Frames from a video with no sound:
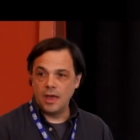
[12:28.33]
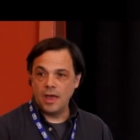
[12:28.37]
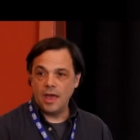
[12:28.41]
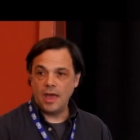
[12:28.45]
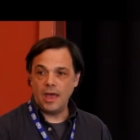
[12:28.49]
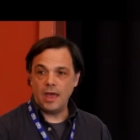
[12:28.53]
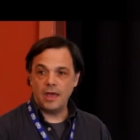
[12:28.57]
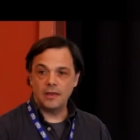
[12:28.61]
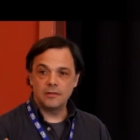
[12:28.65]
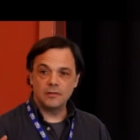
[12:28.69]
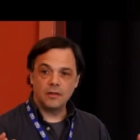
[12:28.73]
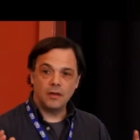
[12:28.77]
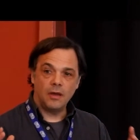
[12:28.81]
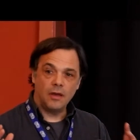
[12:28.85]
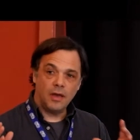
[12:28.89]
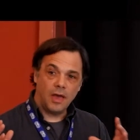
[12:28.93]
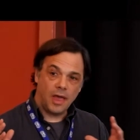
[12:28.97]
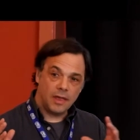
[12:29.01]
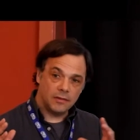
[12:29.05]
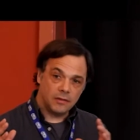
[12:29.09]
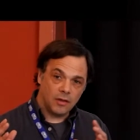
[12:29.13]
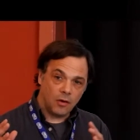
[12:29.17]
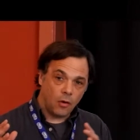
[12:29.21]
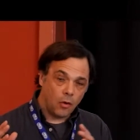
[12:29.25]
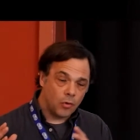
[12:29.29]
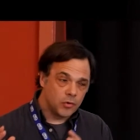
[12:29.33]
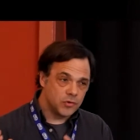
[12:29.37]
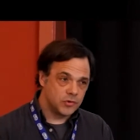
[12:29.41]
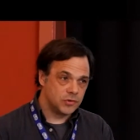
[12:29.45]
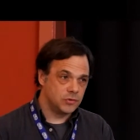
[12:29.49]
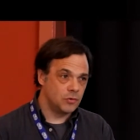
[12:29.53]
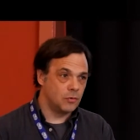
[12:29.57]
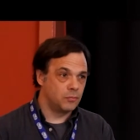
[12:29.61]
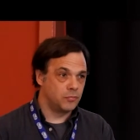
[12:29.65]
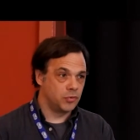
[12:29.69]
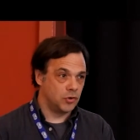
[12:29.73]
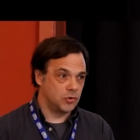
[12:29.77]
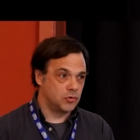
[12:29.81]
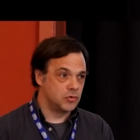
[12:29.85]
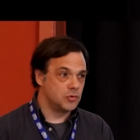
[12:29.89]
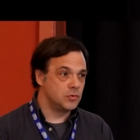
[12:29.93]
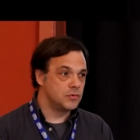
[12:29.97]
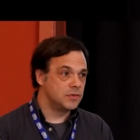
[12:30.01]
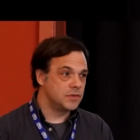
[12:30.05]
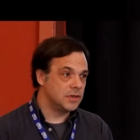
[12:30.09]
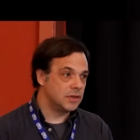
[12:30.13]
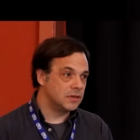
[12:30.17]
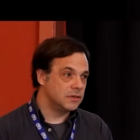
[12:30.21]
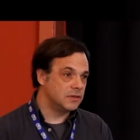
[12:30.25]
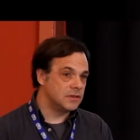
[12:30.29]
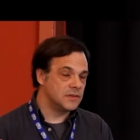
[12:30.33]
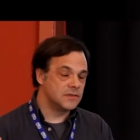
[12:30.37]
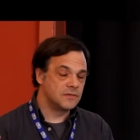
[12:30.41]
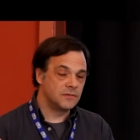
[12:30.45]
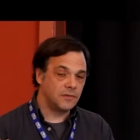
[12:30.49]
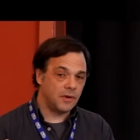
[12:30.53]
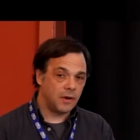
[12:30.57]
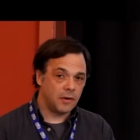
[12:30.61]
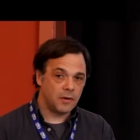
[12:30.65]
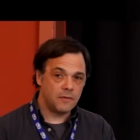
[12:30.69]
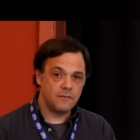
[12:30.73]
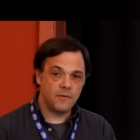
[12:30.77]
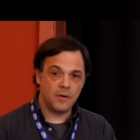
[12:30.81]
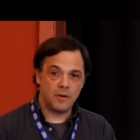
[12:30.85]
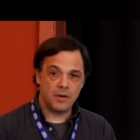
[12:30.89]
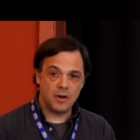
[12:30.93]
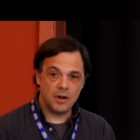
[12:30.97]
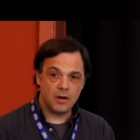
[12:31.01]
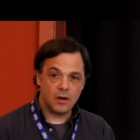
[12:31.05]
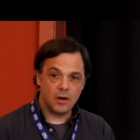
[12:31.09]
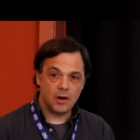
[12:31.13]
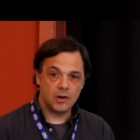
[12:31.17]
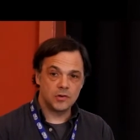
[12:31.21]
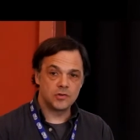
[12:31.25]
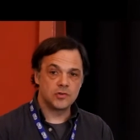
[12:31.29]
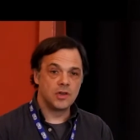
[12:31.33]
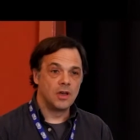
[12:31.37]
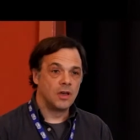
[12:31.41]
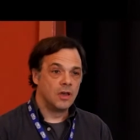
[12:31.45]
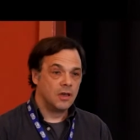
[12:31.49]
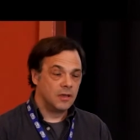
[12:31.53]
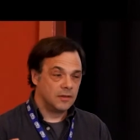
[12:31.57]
and also producing these very large